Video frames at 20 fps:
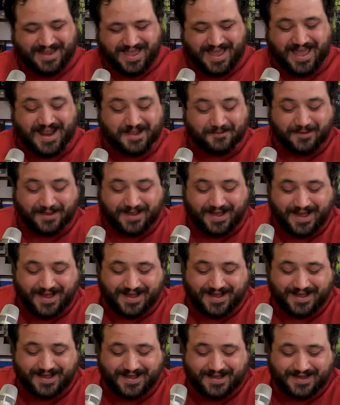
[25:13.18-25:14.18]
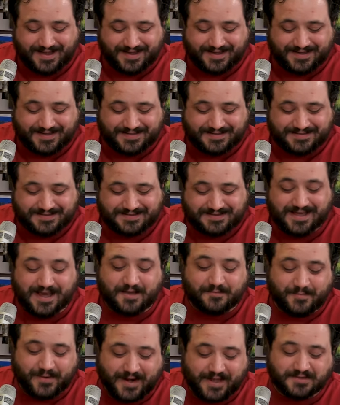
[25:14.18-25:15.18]
anyway, uh,
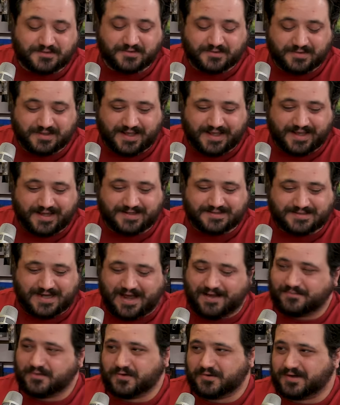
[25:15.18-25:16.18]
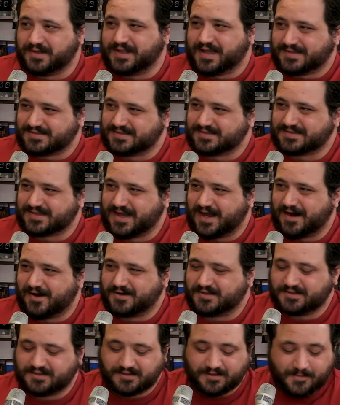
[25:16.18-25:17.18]
yeah, but I do like Tom Noonan as this
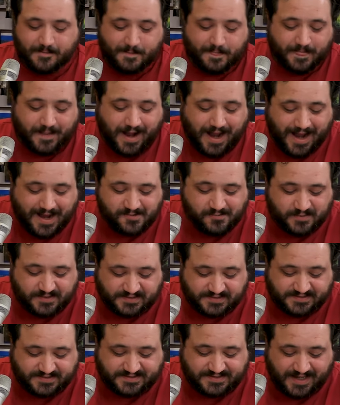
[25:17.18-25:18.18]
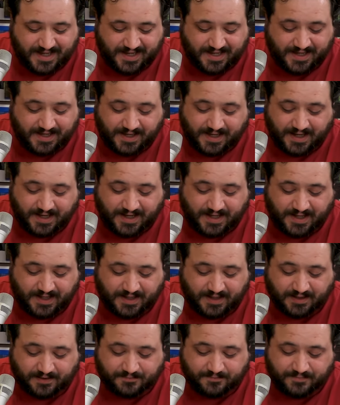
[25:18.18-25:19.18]
character. Mm -hmm. I will say
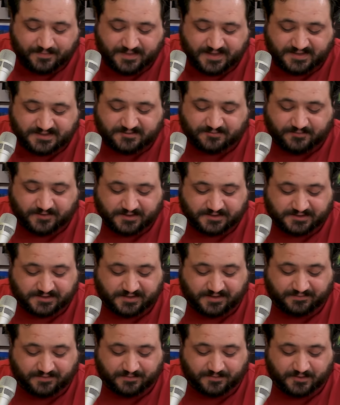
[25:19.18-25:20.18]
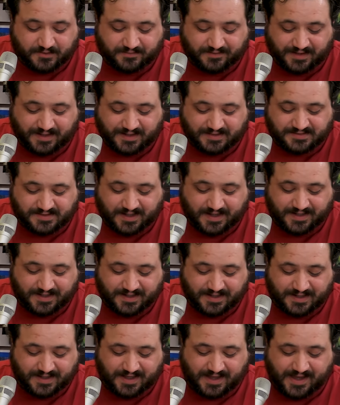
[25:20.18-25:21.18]
uh, this version of the movie is
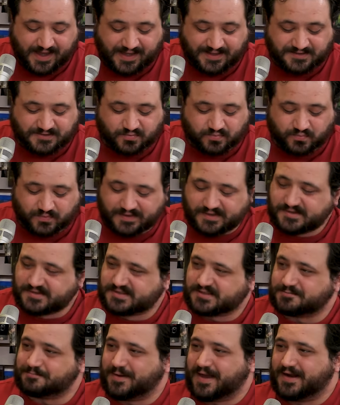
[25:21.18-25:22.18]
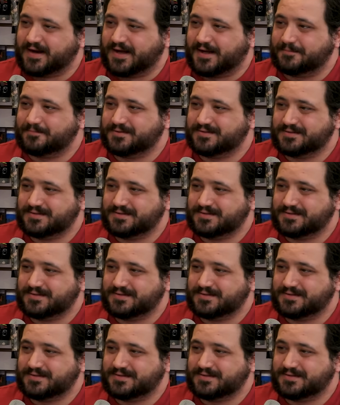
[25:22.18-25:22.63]
like it's real sped up.